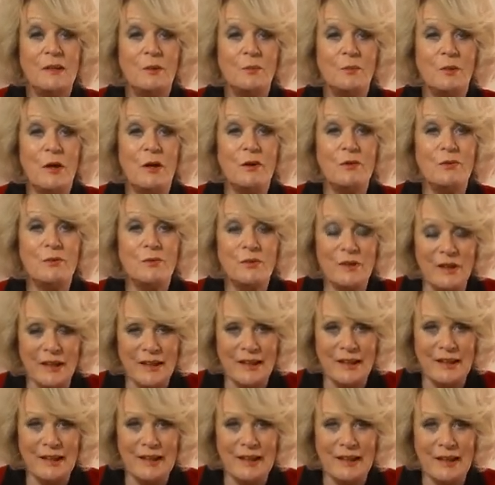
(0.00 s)
We're
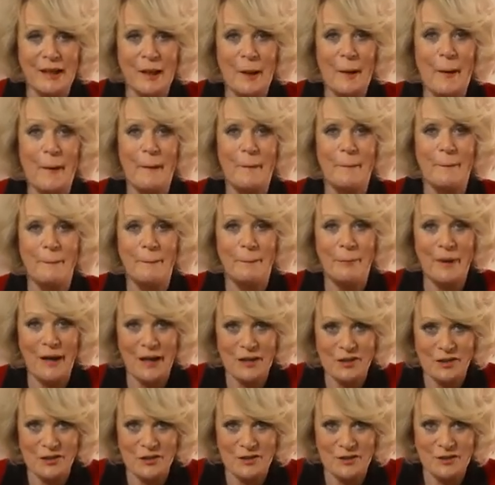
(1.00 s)
really
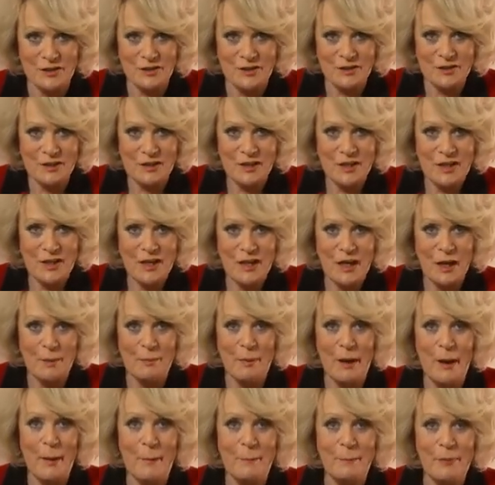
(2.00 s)
passionate
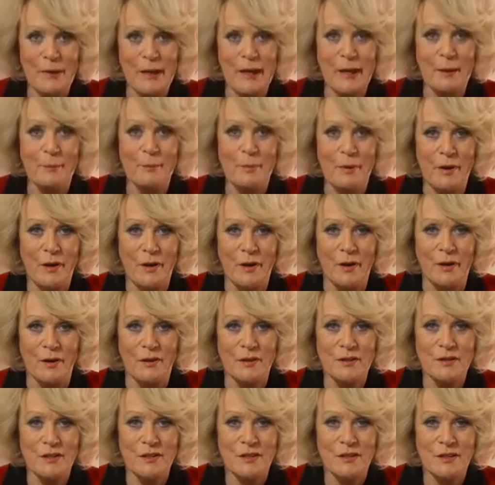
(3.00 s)
about being
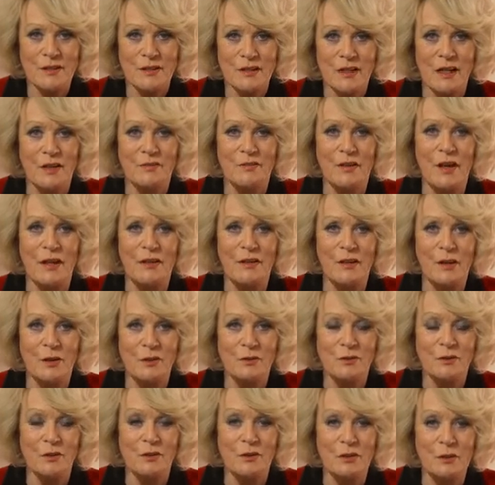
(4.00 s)
part of our
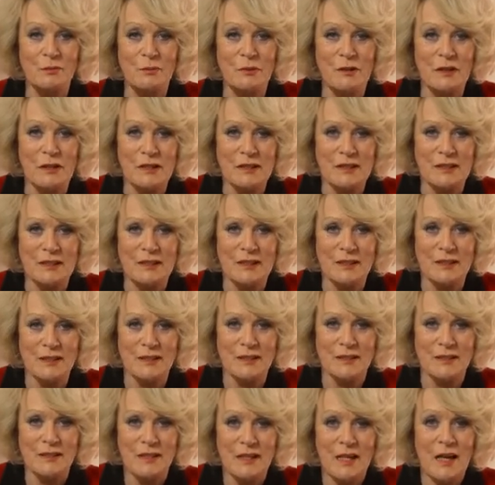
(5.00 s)
local communities
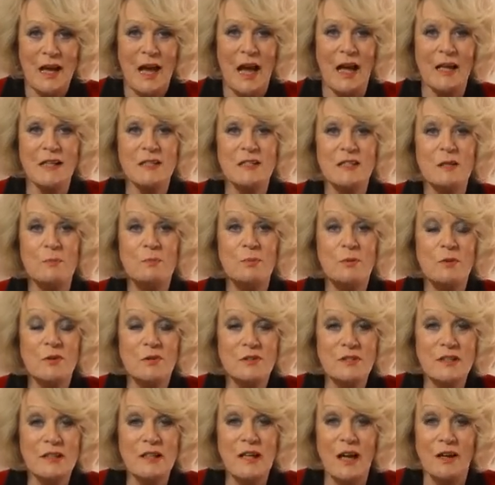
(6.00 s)
and
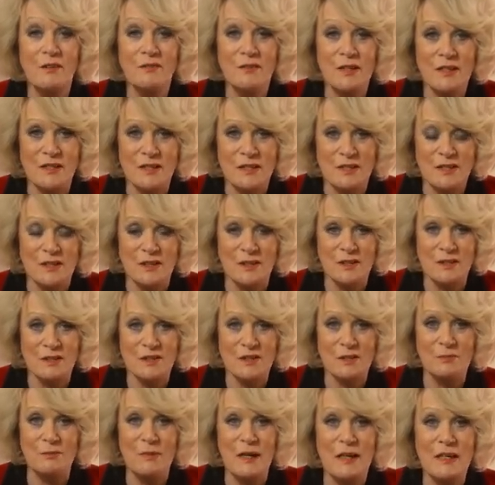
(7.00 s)
supporting our residents
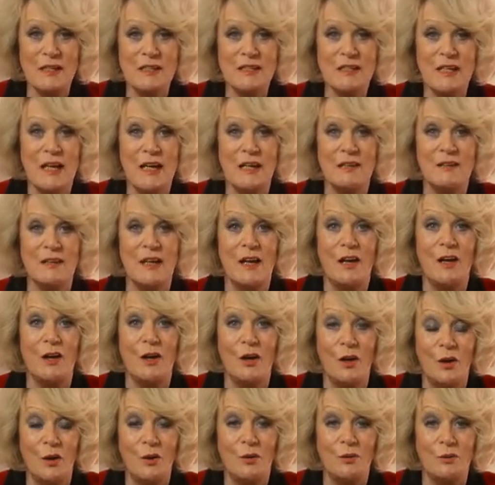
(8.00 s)
to maintain their
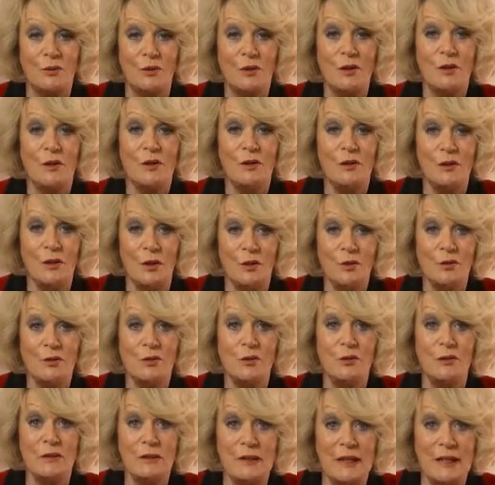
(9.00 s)
own
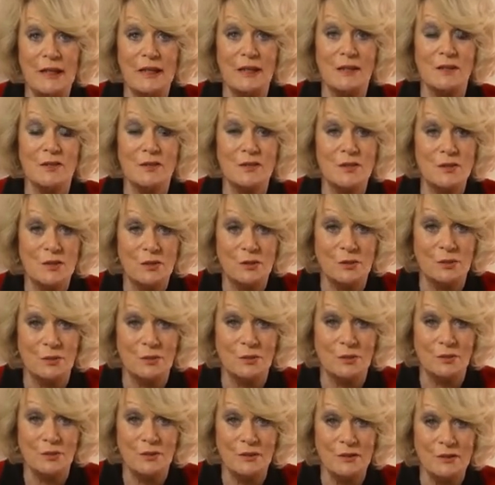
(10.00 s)
local links too.